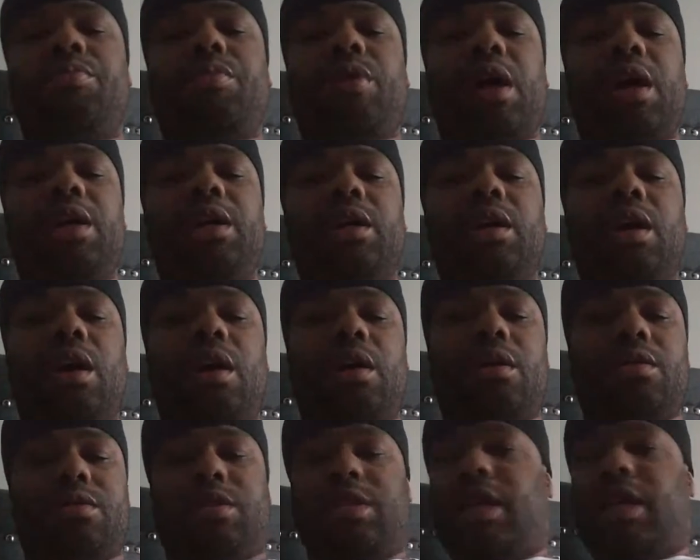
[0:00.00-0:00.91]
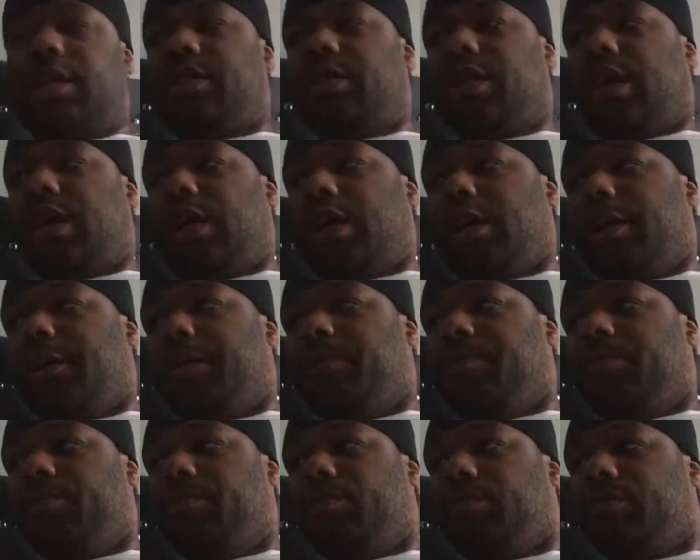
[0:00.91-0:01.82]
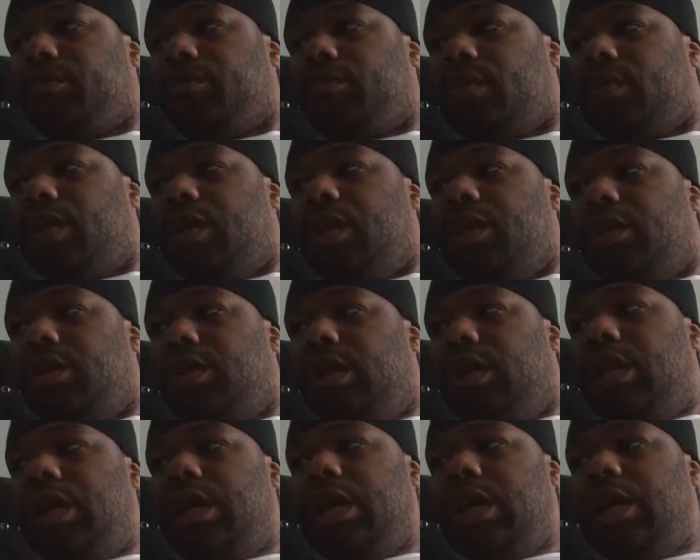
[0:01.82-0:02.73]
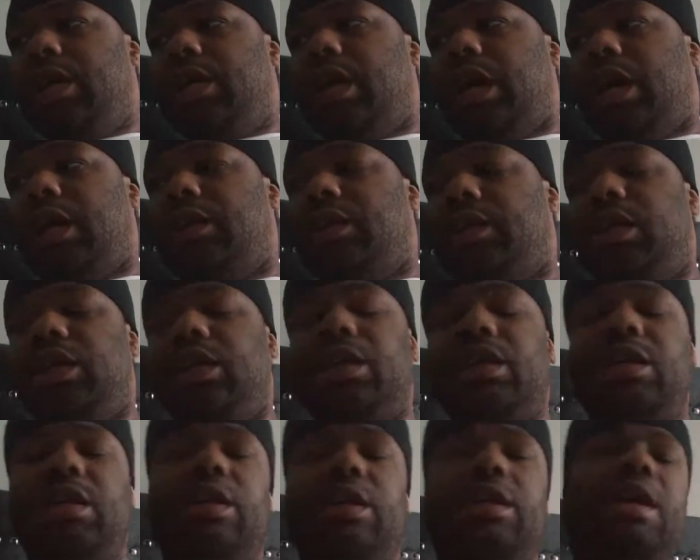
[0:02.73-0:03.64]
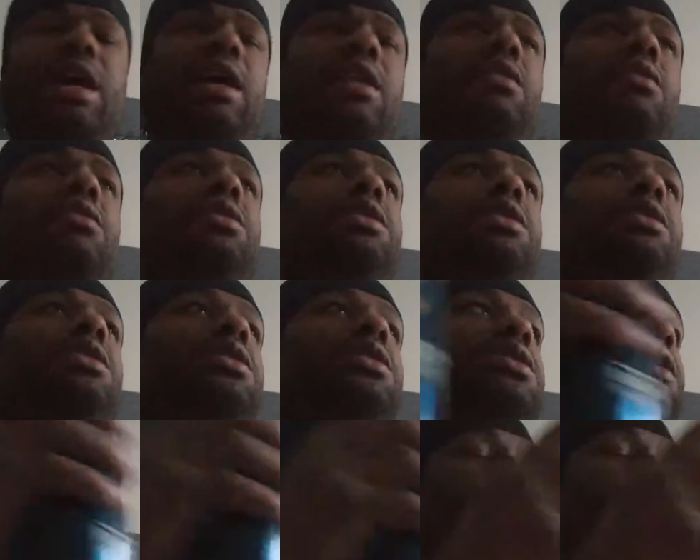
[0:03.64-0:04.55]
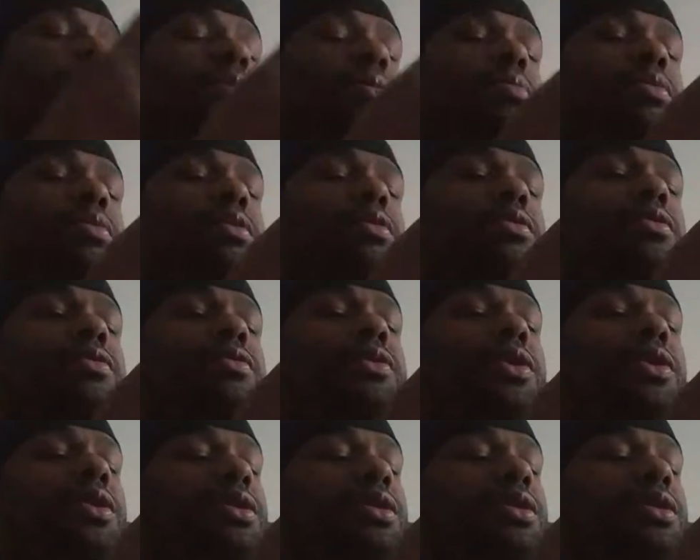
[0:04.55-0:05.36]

product called Sex God. It not only just helps improve your